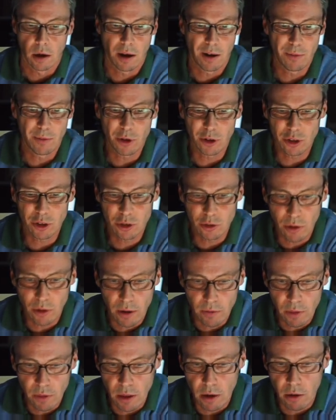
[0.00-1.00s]
I'm not sure
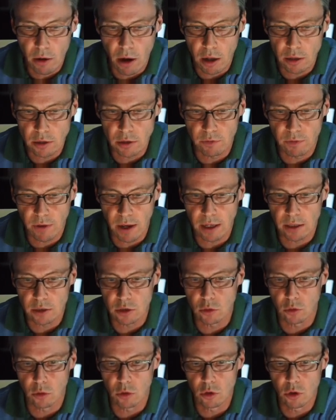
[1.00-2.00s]
whether they're artifacts
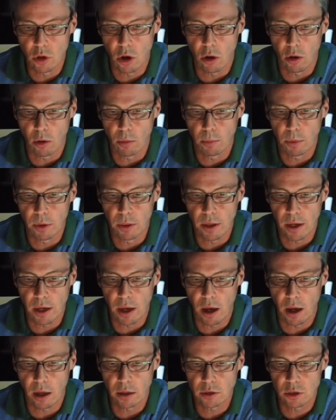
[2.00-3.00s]
or not, but they
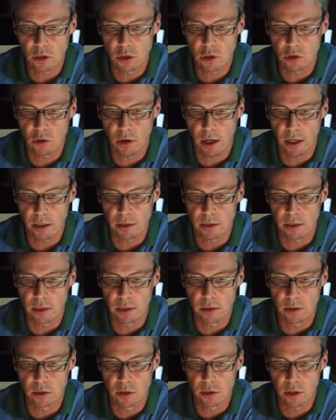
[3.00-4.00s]
are
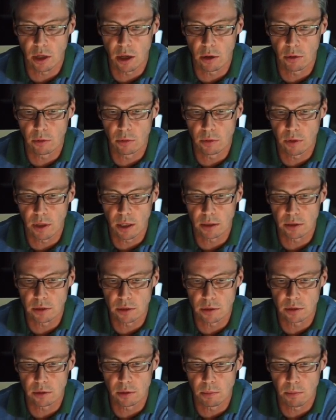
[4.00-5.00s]
distracting, so
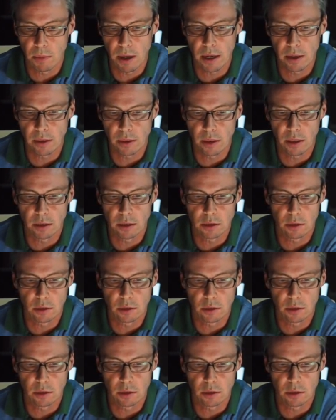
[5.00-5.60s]
that's the main thing.